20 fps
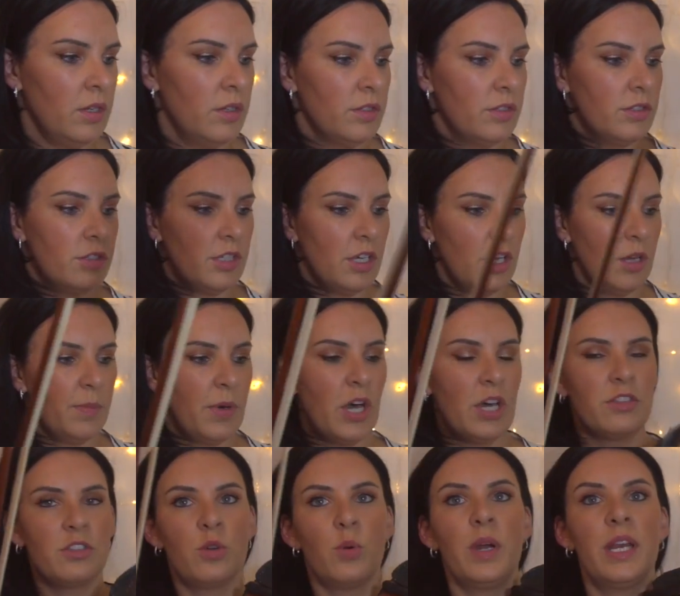So
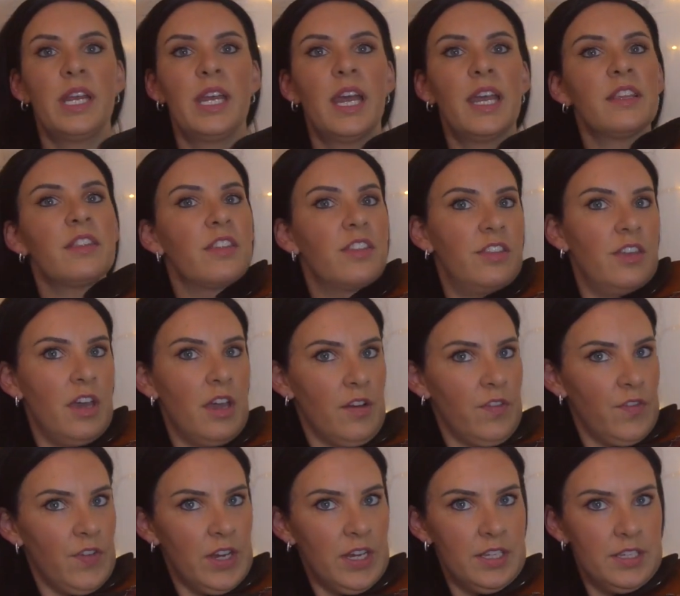bar 28, the third
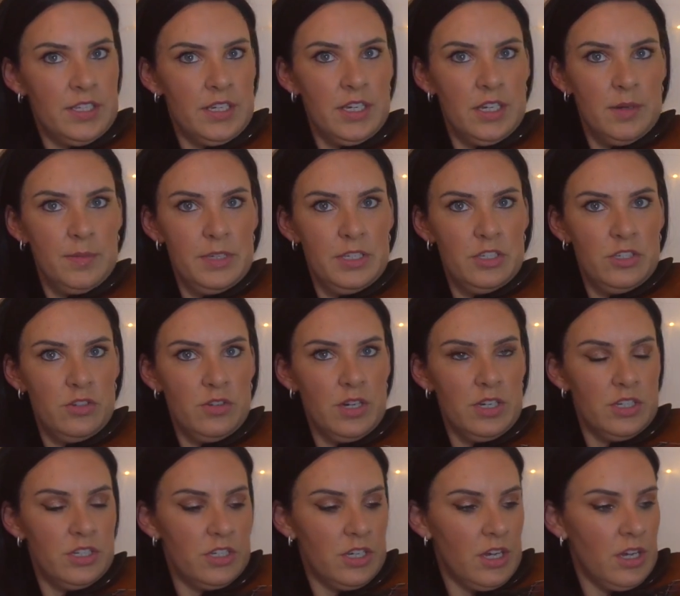fingers are going to be
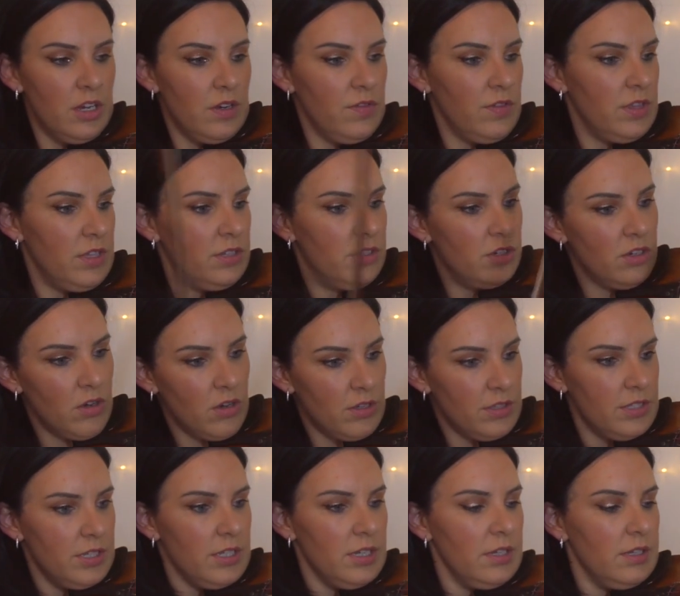stretched over the
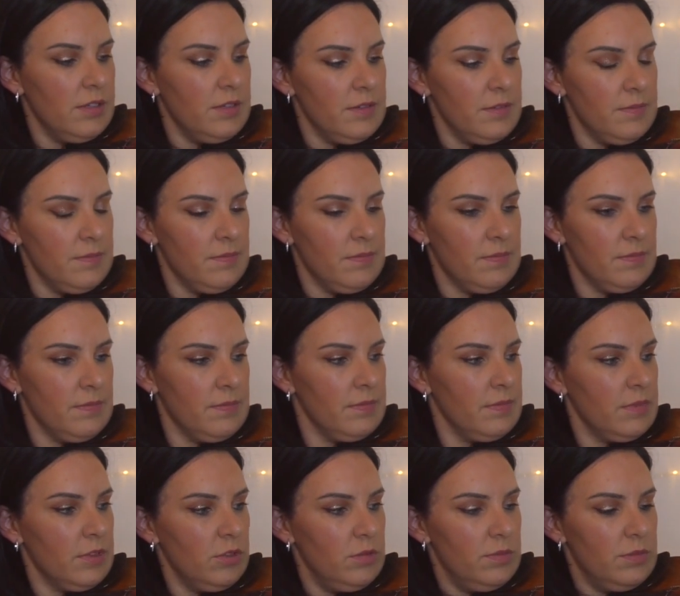dot.
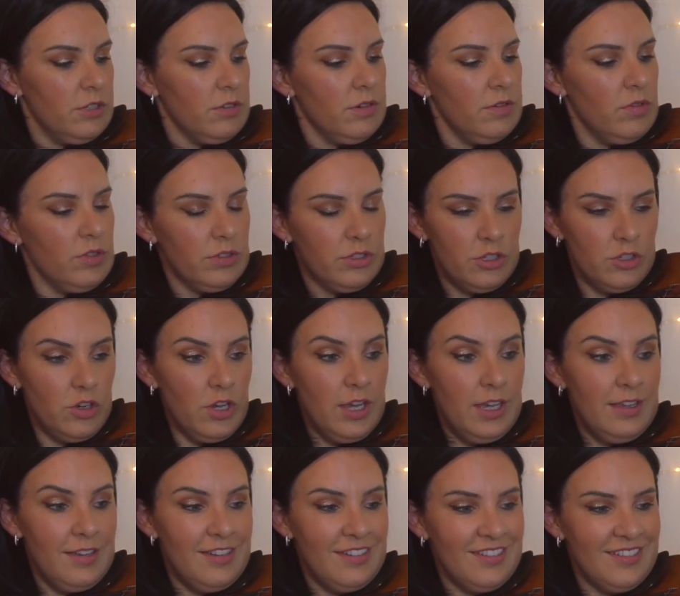Oh, sorry, wrong string.